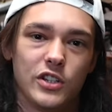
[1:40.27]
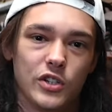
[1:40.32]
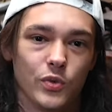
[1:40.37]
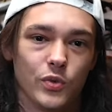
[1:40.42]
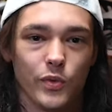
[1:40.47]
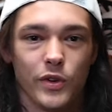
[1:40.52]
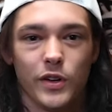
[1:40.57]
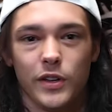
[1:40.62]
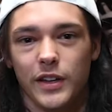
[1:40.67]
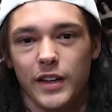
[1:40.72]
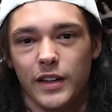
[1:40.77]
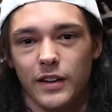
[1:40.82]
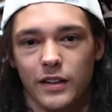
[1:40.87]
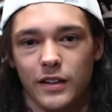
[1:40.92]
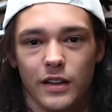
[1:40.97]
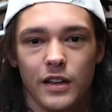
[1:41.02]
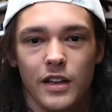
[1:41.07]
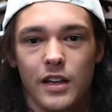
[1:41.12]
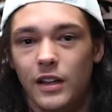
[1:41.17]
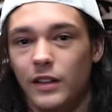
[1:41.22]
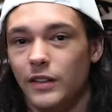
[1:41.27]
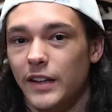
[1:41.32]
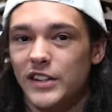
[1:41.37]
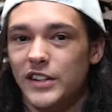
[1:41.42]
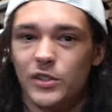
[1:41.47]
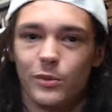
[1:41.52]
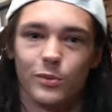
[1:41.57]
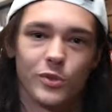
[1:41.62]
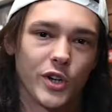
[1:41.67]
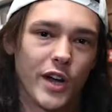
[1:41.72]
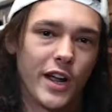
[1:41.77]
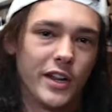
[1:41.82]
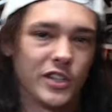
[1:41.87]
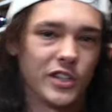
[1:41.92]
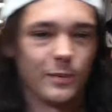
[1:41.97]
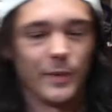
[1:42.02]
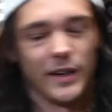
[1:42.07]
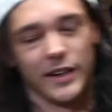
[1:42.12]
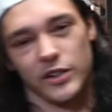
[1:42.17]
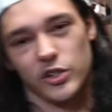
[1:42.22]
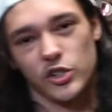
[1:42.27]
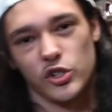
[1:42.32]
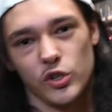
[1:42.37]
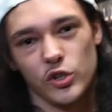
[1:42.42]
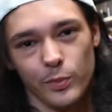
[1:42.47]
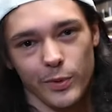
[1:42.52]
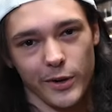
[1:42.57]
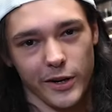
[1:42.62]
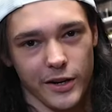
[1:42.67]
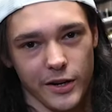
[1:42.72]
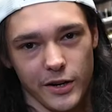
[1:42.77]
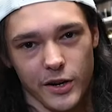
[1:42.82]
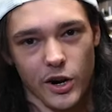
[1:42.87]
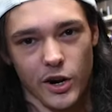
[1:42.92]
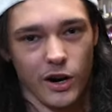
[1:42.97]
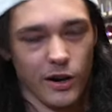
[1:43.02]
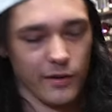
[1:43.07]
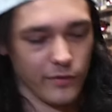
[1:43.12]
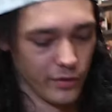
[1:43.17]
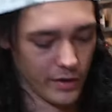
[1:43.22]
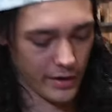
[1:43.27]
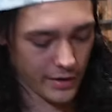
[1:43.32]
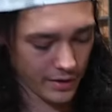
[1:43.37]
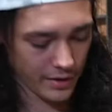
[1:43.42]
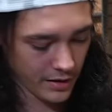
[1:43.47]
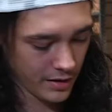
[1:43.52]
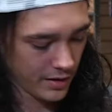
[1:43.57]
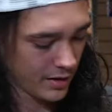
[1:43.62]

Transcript: you're really gonna lay some trench and make a super good carve with.